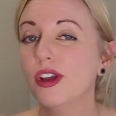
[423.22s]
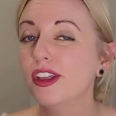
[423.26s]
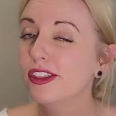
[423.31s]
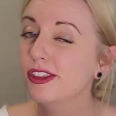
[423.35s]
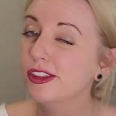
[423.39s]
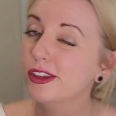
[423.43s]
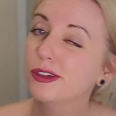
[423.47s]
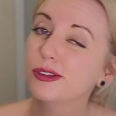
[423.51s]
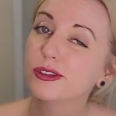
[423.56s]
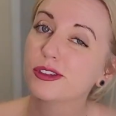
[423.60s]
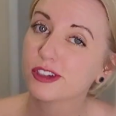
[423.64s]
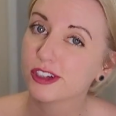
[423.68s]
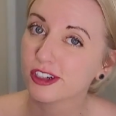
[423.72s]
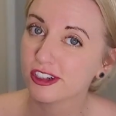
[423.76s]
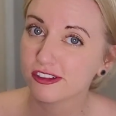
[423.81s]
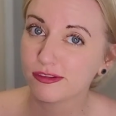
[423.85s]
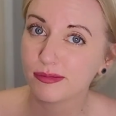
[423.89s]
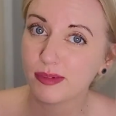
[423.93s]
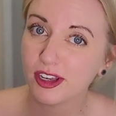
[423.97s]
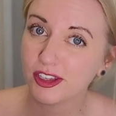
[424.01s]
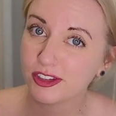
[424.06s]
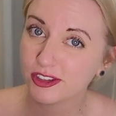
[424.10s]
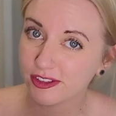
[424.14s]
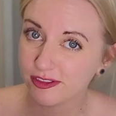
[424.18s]
those
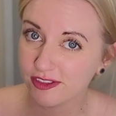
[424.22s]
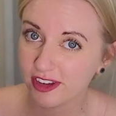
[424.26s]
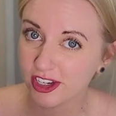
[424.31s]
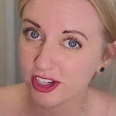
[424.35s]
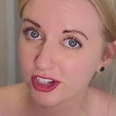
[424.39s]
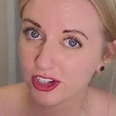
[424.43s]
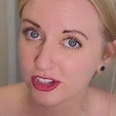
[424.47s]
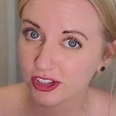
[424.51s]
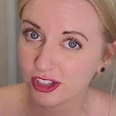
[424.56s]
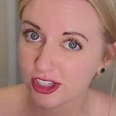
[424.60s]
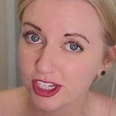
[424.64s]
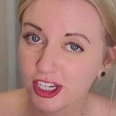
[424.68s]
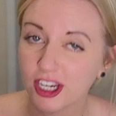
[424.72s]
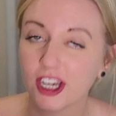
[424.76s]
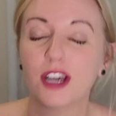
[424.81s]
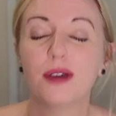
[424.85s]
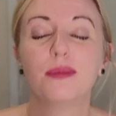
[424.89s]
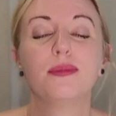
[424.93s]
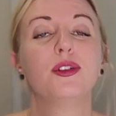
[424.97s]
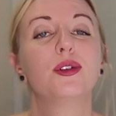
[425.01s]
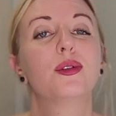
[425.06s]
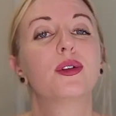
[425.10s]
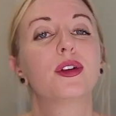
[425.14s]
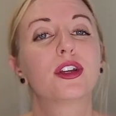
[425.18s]
curveballs eventually come,
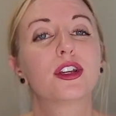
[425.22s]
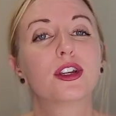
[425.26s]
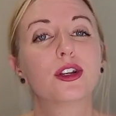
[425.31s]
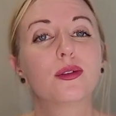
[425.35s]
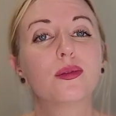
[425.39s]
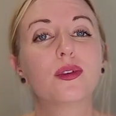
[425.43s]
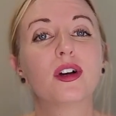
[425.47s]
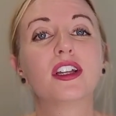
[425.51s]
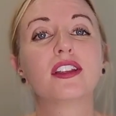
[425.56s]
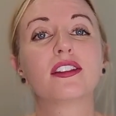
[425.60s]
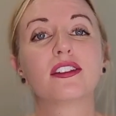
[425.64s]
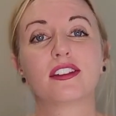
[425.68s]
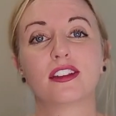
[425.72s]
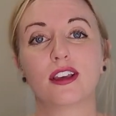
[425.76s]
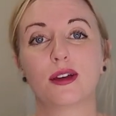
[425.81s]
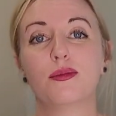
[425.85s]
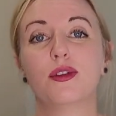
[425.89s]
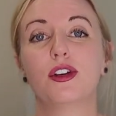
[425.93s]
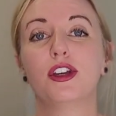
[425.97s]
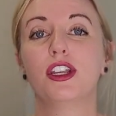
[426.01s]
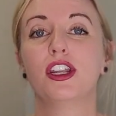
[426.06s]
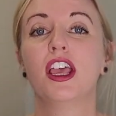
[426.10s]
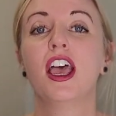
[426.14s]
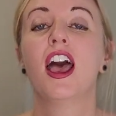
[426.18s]
you are gonna want
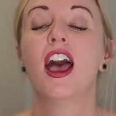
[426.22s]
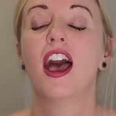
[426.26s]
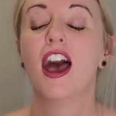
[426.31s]
someone